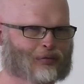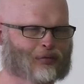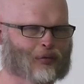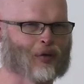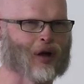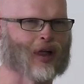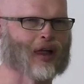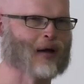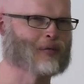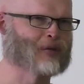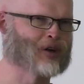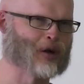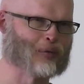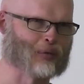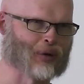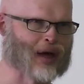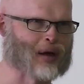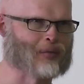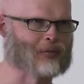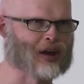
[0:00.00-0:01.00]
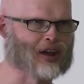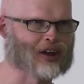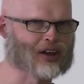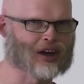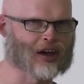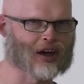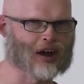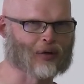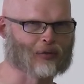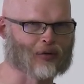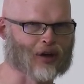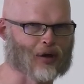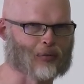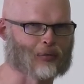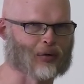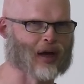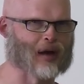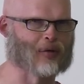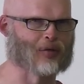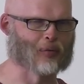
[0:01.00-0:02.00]
well, I'm going to blame Lydia, and I'm going to
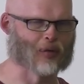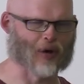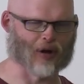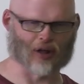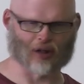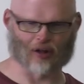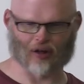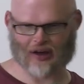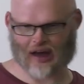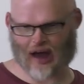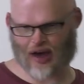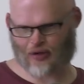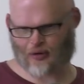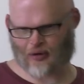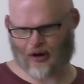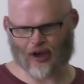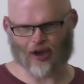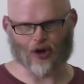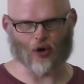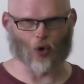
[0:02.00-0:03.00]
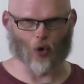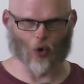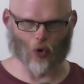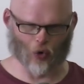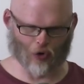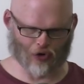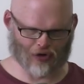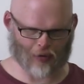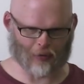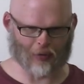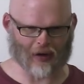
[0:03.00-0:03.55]
blame the Polyglot Gathering. You're all to